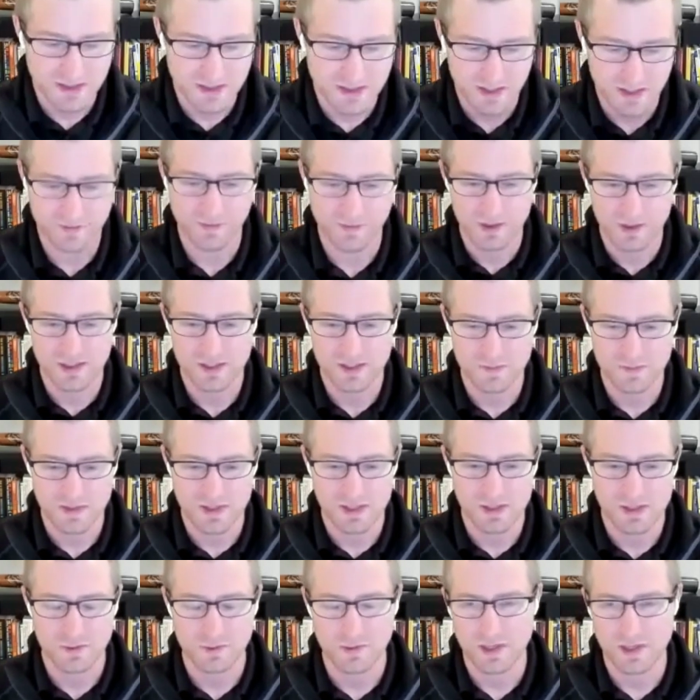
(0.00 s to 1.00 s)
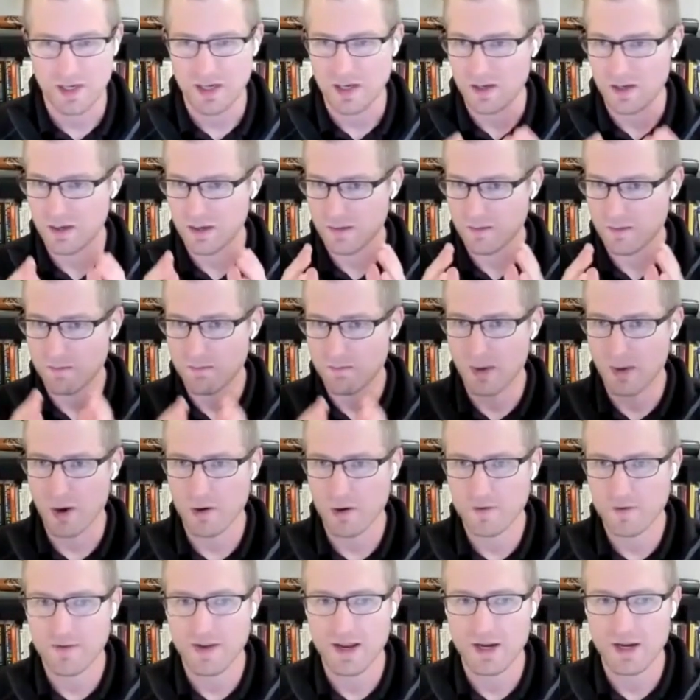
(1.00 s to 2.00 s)
a difference between
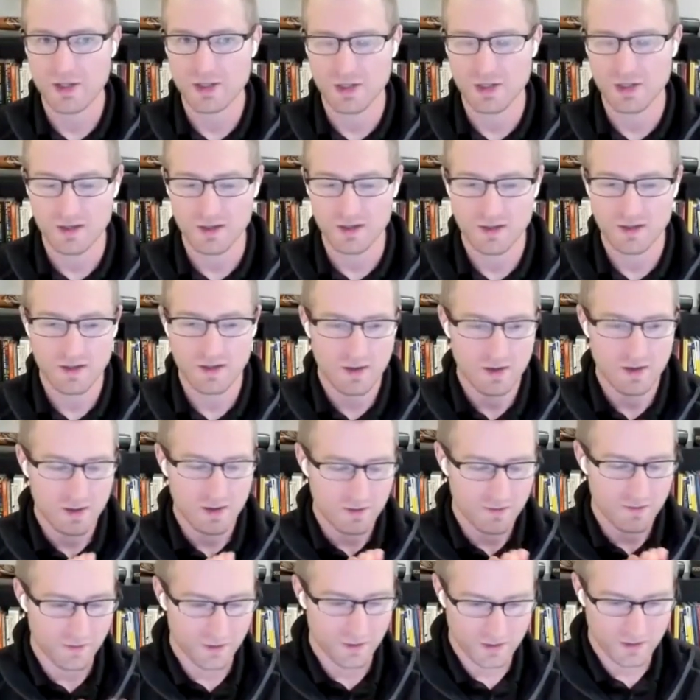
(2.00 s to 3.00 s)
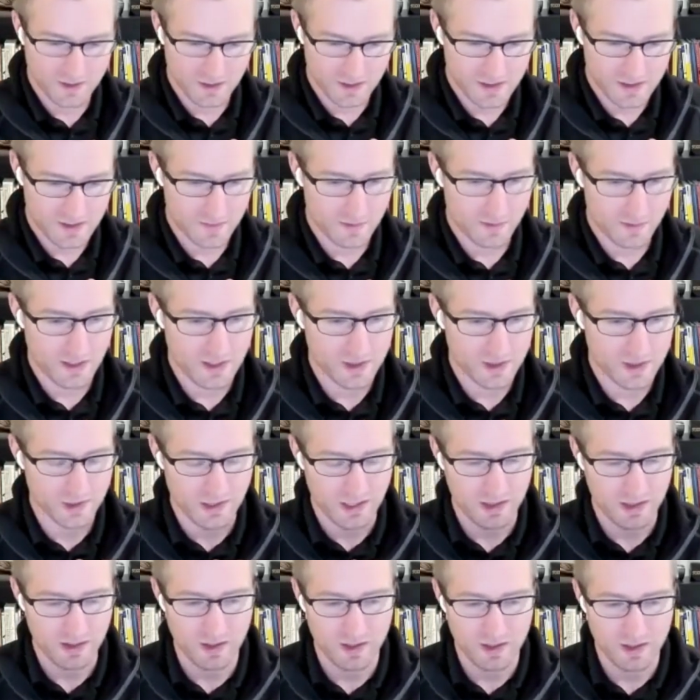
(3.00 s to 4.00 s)
motivation versus
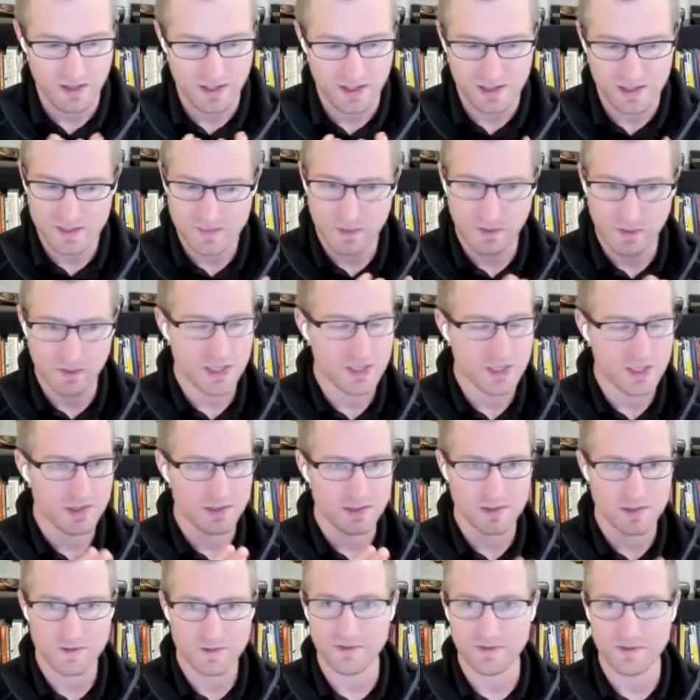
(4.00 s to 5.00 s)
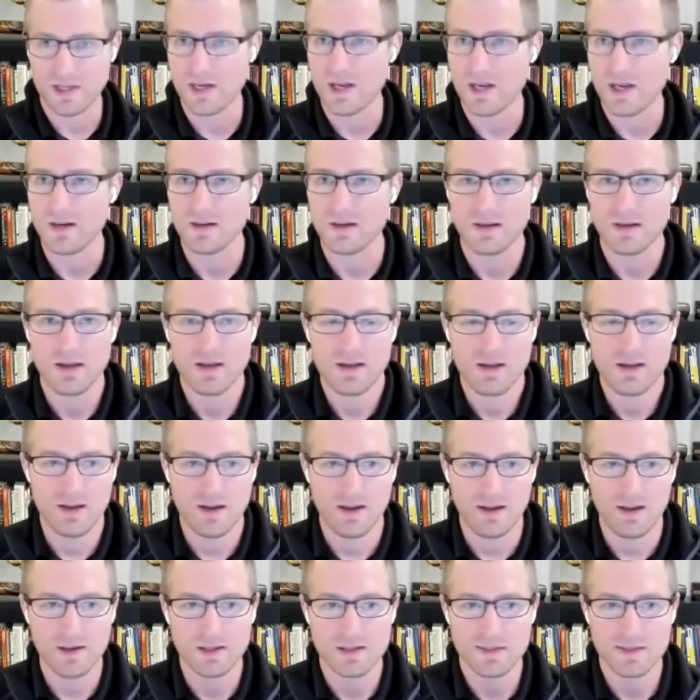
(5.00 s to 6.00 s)
inspiration. I love inspiration is fleeting.
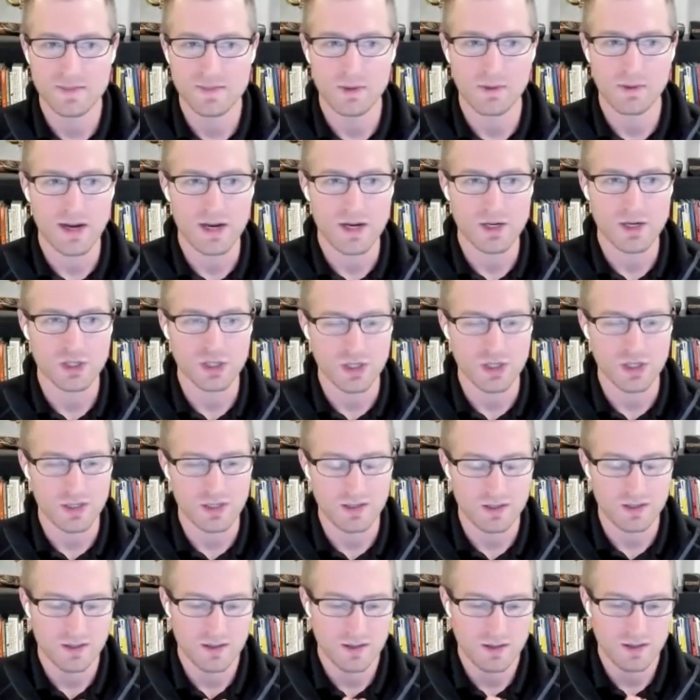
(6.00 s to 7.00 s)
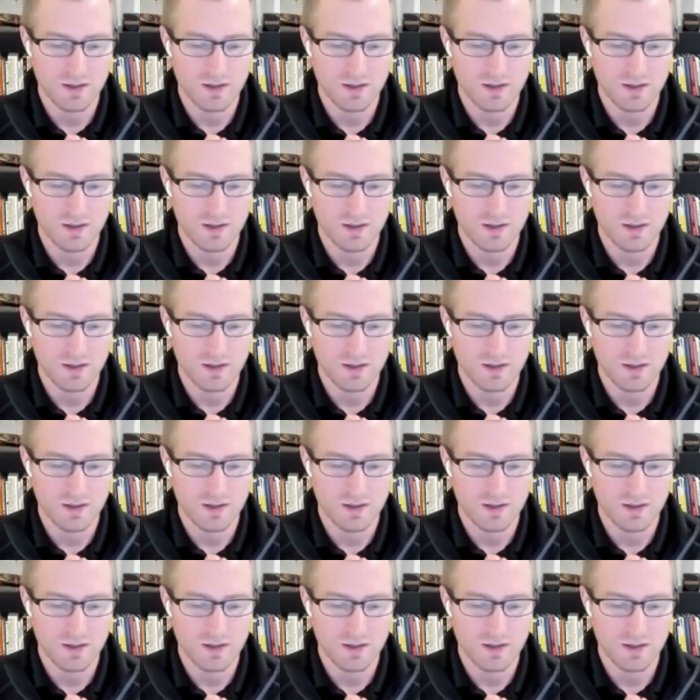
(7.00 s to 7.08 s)
Inspiration